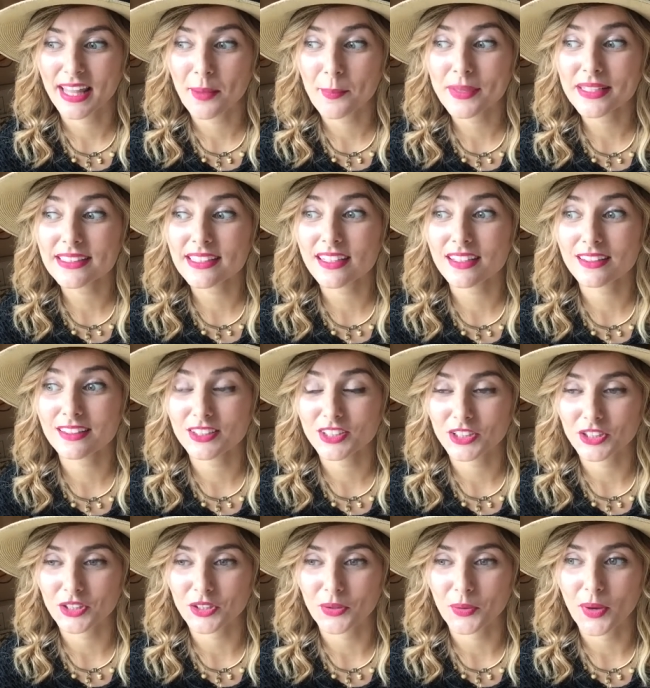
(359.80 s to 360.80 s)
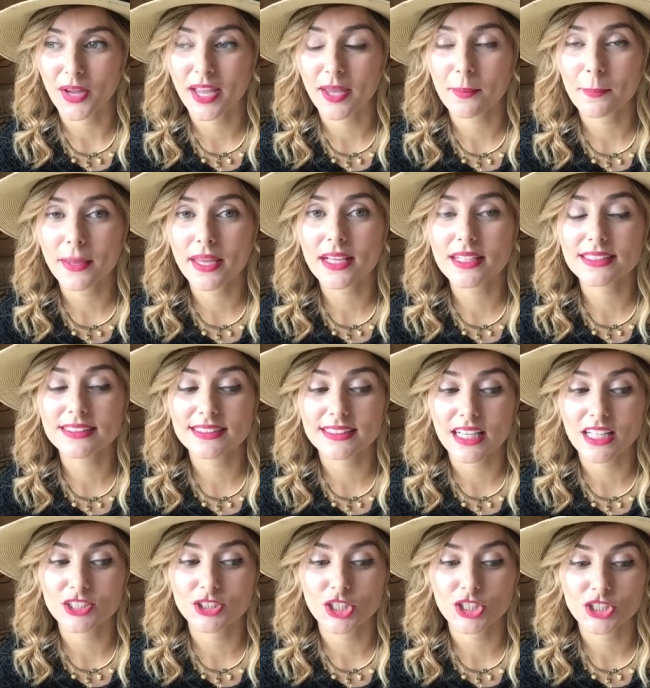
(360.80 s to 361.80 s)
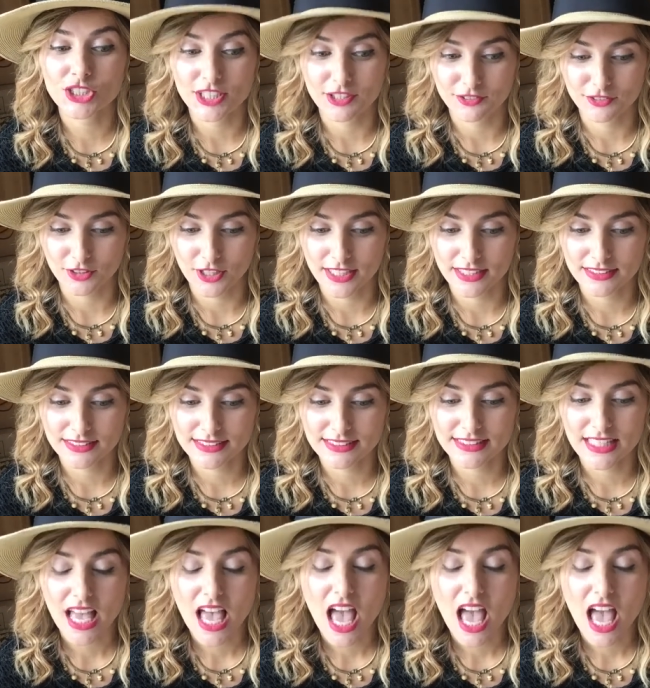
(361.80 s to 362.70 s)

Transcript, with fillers: let me tell you, it makes such a difference